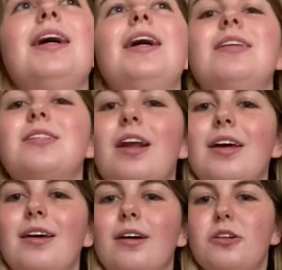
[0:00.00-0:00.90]
it's
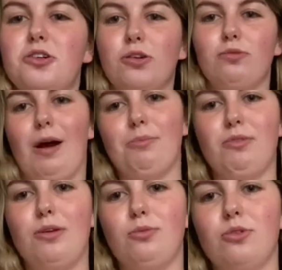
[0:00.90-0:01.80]
like another
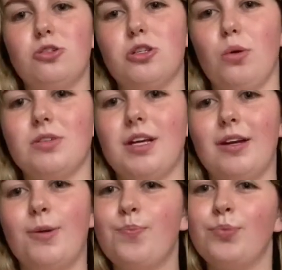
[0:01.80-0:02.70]
wraparound one. So it's
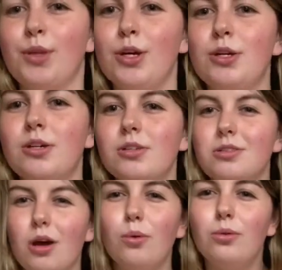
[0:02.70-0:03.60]
like
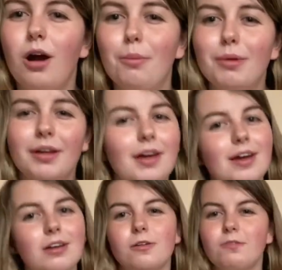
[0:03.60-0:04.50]
so
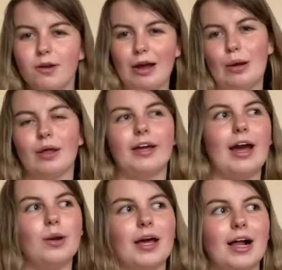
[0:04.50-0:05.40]
complicated to figure out like
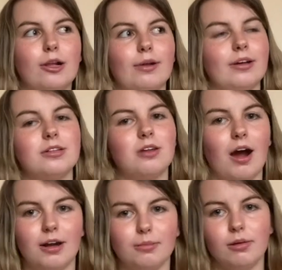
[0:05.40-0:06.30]
how the hell you like
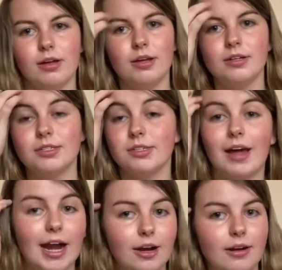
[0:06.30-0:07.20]
tie them
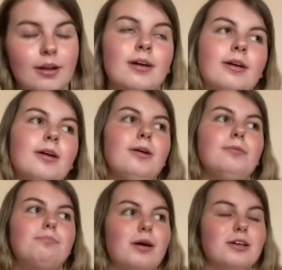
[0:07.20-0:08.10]
together.
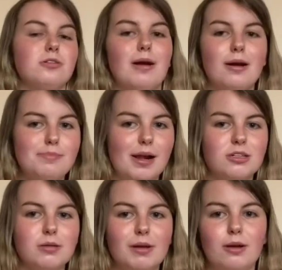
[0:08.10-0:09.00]
But I somehow
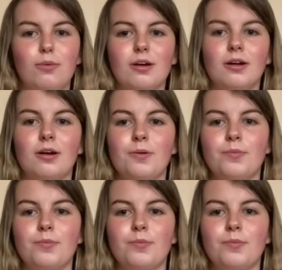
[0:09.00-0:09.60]
managed to make it work.